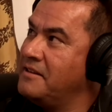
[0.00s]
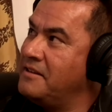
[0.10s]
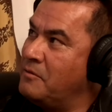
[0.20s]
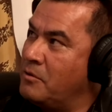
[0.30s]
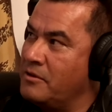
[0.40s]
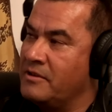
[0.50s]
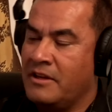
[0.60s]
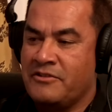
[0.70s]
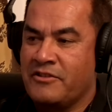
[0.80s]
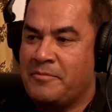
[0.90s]
world
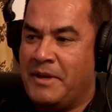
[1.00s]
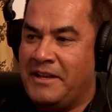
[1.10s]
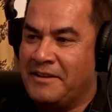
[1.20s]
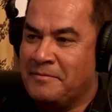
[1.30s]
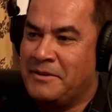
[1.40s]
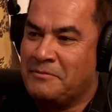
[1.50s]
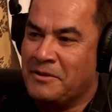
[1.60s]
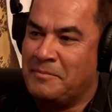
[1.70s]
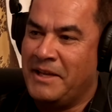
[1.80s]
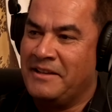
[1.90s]
largest speed hump
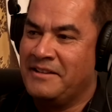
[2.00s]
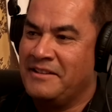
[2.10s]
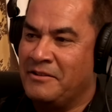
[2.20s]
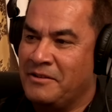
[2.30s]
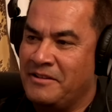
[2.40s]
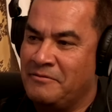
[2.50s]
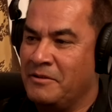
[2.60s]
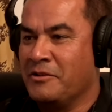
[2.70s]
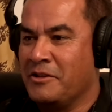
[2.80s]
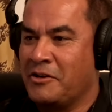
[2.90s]
will be no
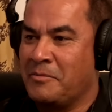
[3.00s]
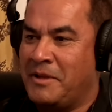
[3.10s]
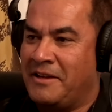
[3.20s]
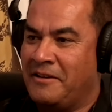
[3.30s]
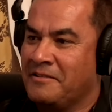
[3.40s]
will no longer be there.